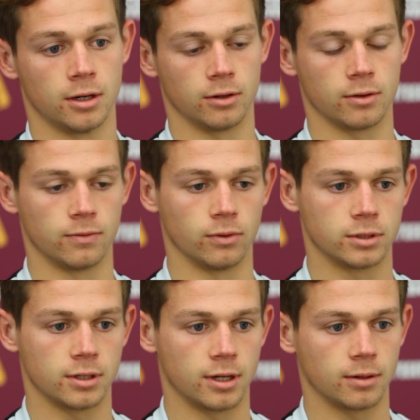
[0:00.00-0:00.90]
looking
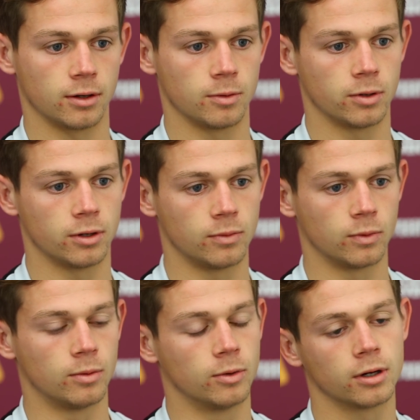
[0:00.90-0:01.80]
forward to then go
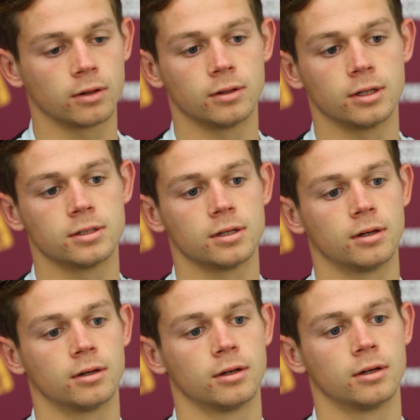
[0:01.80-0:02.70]
putting what I'm working on
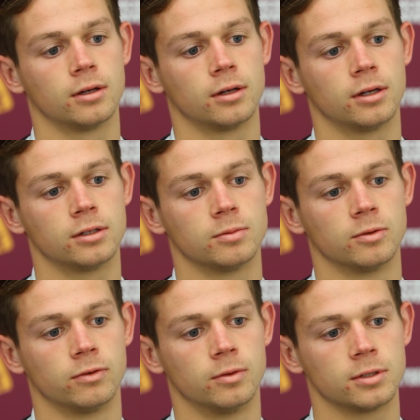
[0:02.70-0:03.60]
into
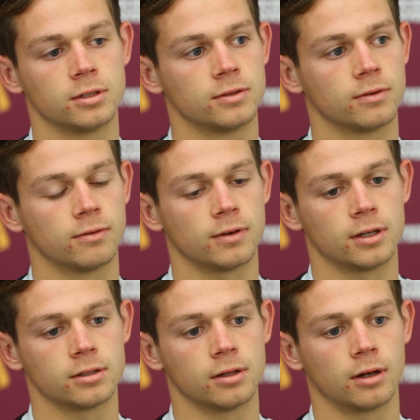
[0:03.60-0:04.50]
performances for the
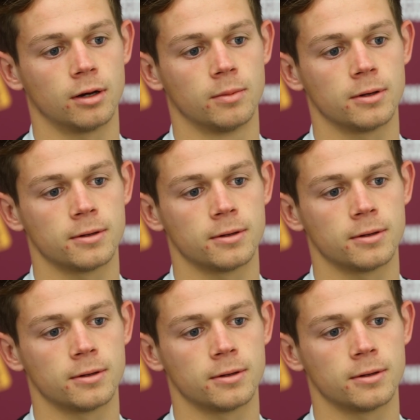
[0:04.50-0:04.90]
fans and the club.